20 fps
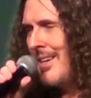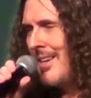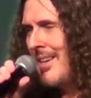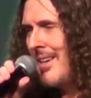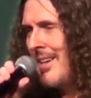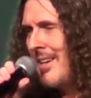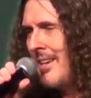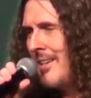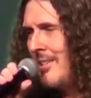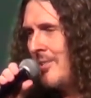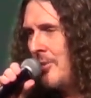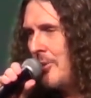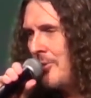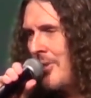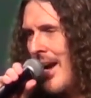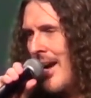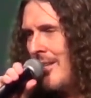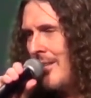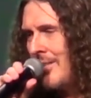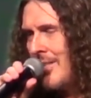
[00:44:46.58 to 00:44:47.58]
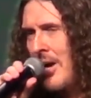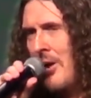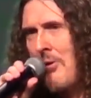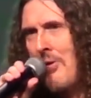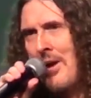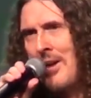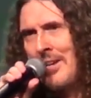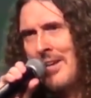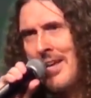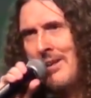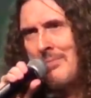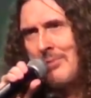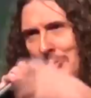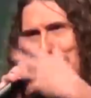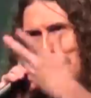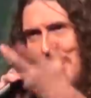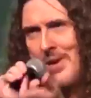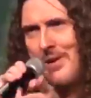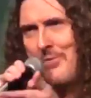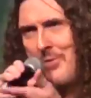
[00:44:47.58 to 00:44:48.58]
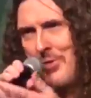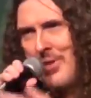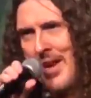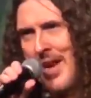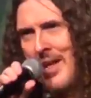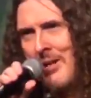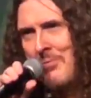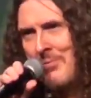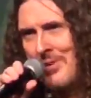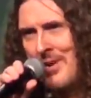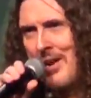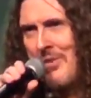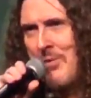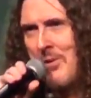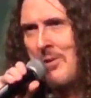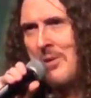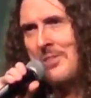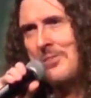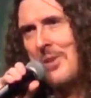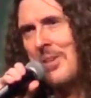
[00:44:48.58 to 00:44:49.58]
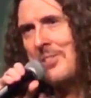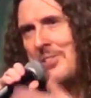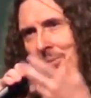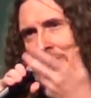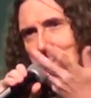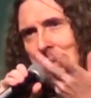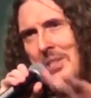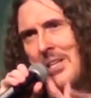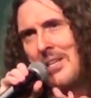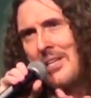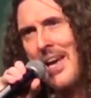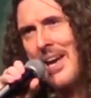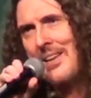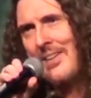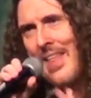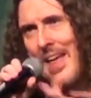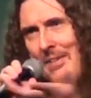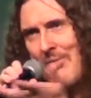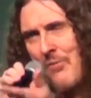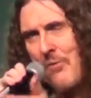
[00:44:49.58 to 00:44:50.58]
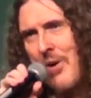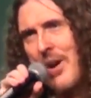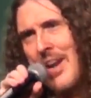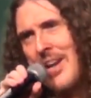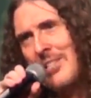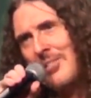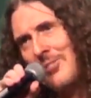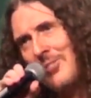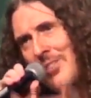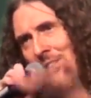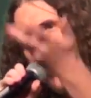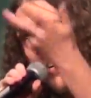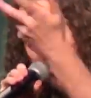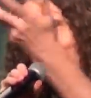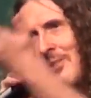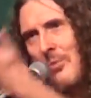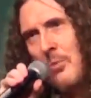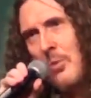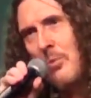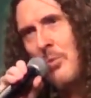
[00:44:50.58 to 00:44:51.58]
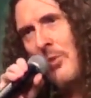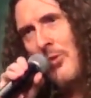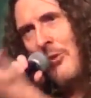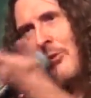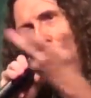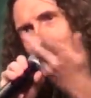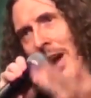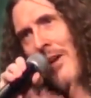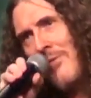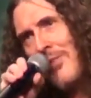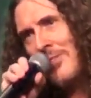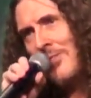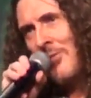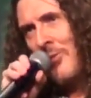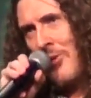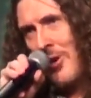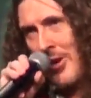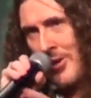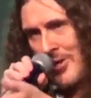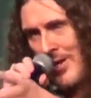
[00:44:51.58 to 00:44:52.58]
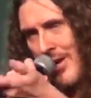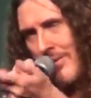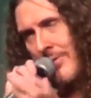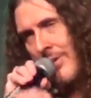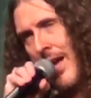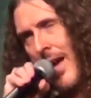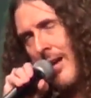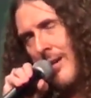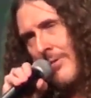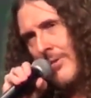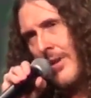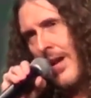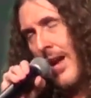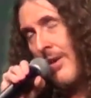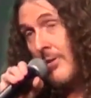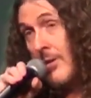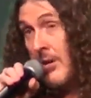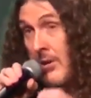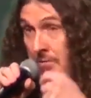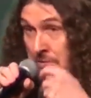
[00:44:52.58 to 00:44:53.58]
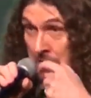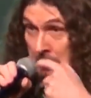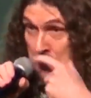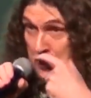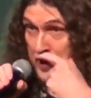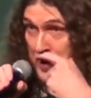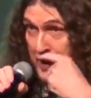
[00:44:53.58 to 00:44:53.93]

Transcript: uh, totalitarian imagery for the album cover. So I just really like that phrase with, with the graphics, and thought I could have, have, have a lot of fun